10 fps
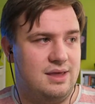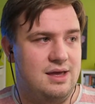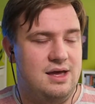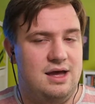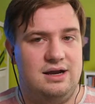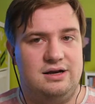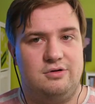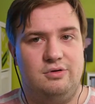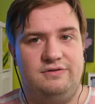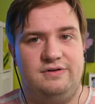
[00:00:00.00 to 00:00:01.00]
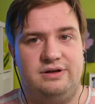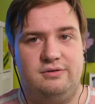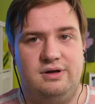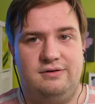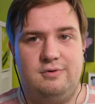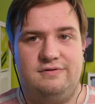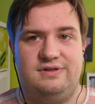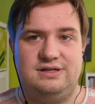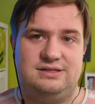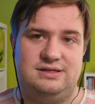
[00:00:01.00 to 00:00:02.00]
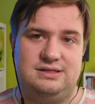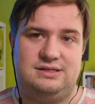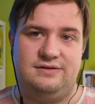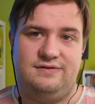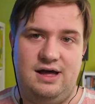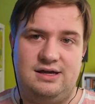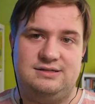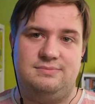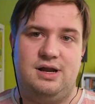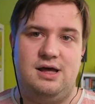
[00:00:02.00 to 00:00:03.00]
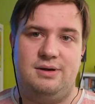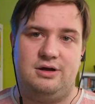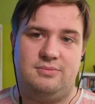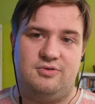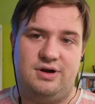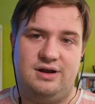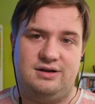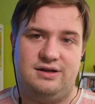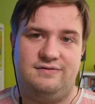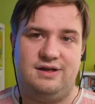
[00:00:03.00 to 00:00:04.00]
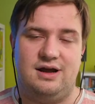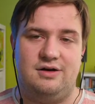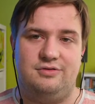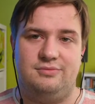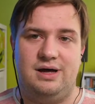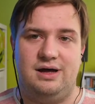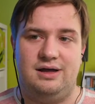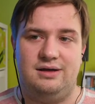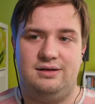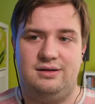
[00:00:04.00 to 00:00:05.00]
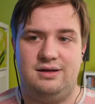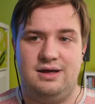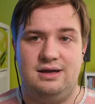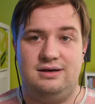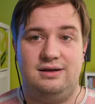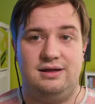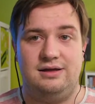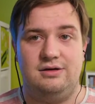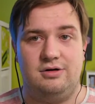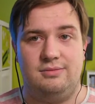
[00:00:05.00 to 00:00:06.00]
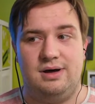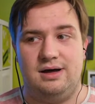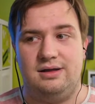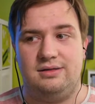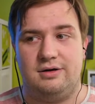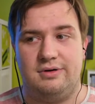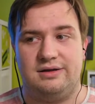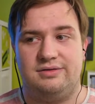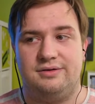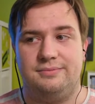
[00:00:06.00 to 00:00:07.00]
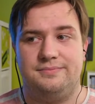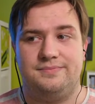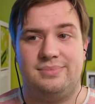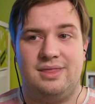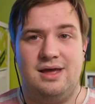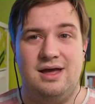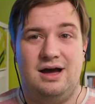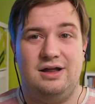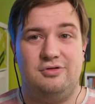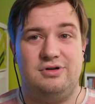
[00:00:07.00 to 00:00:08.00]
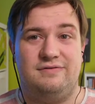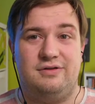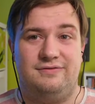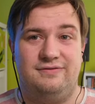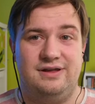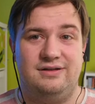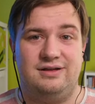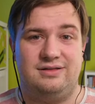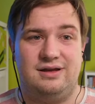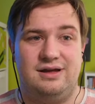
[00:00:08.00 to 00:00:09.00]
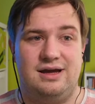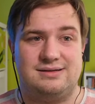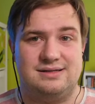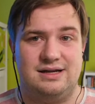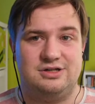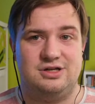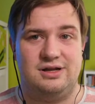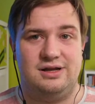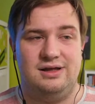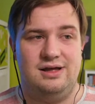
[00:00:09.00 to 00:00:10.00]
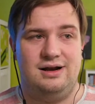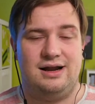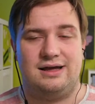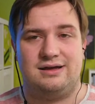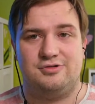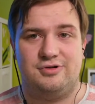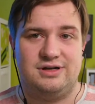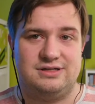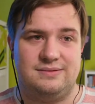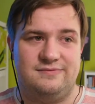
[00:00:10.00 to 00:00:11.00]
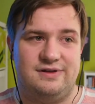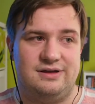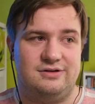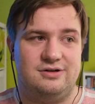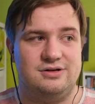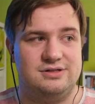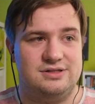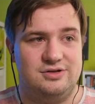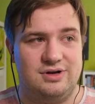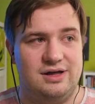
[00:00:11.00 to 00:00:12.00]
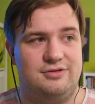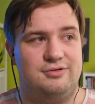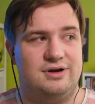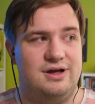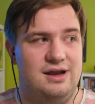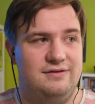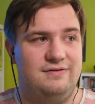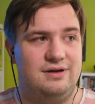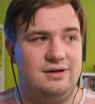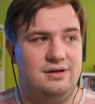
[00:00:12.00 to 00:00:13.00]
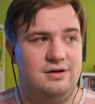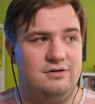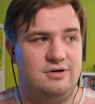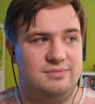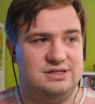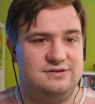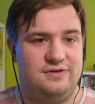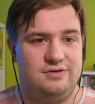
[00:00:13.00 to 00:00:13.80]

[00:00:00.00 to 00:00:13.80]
And the cool thing with this is if I as a playback operator give that out to my TD or my director, I don't have to fear that they accidentally trigger something, because you can't trigger anything from this view.